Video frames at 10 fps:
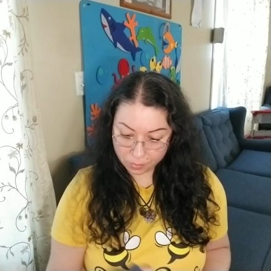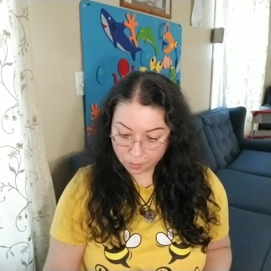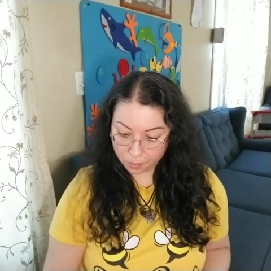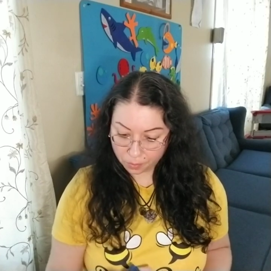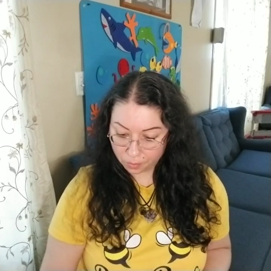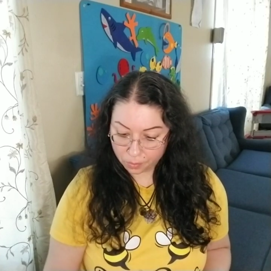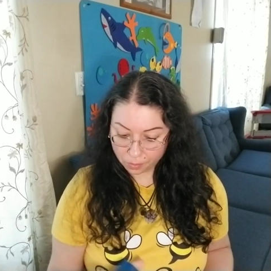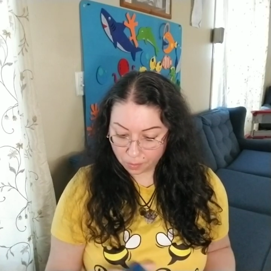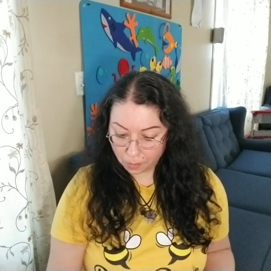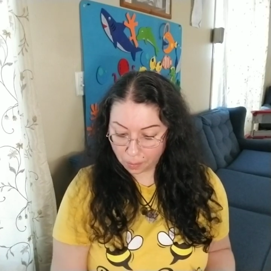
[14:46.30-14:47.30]

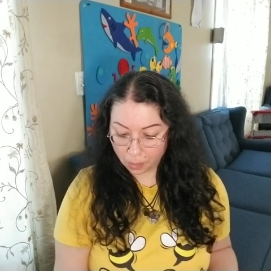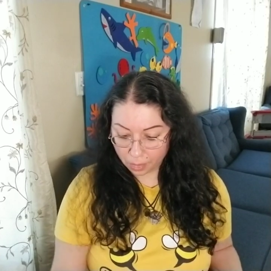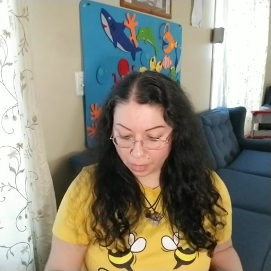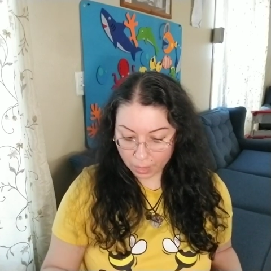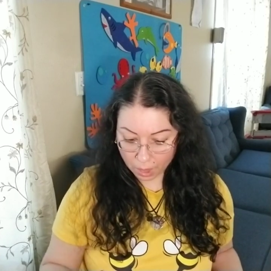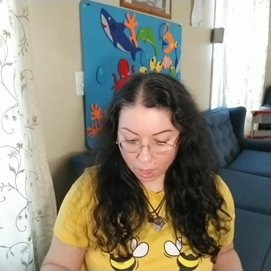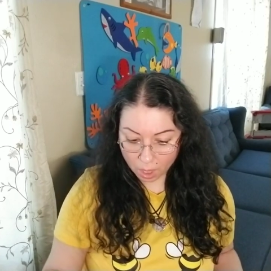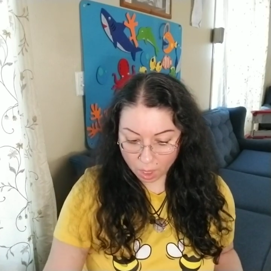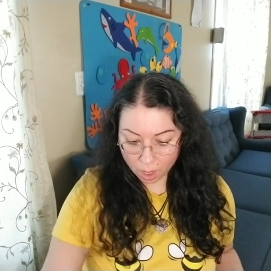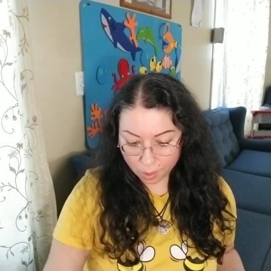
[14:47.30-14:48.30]

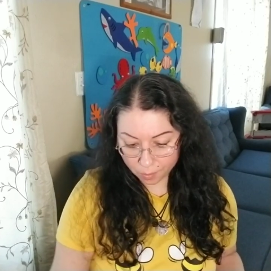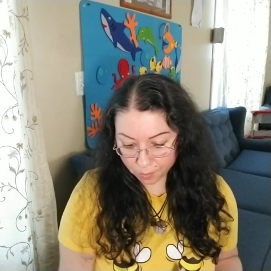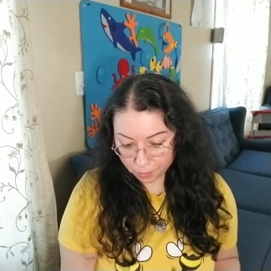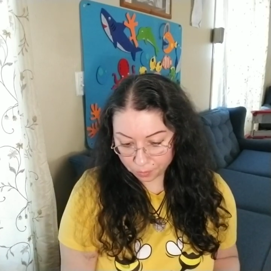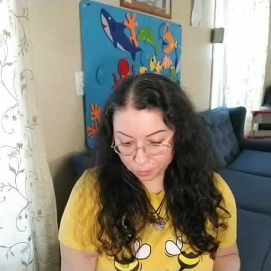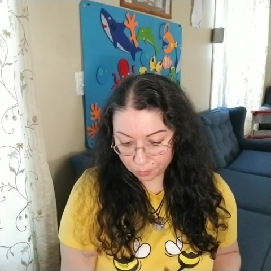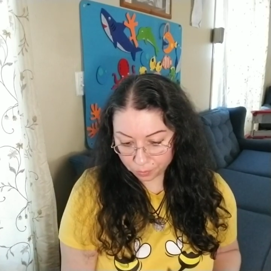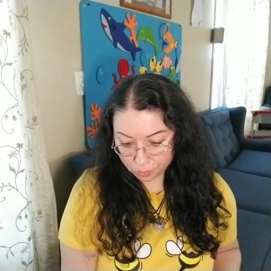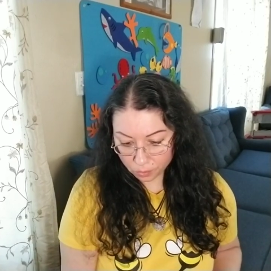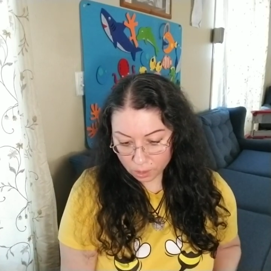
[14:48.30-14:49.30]

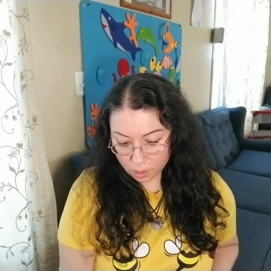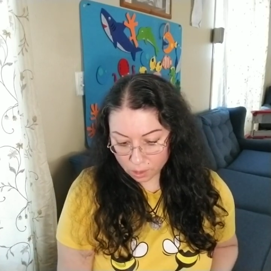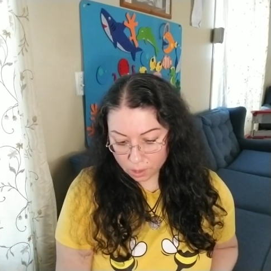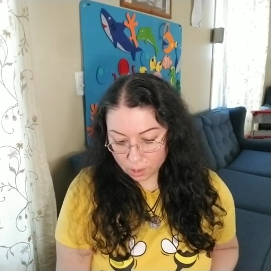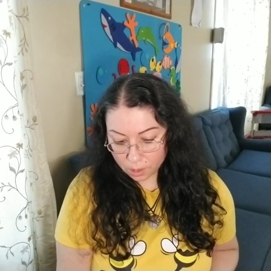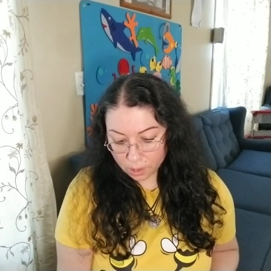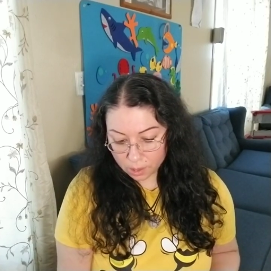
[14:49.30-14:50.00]
Nobody speaks.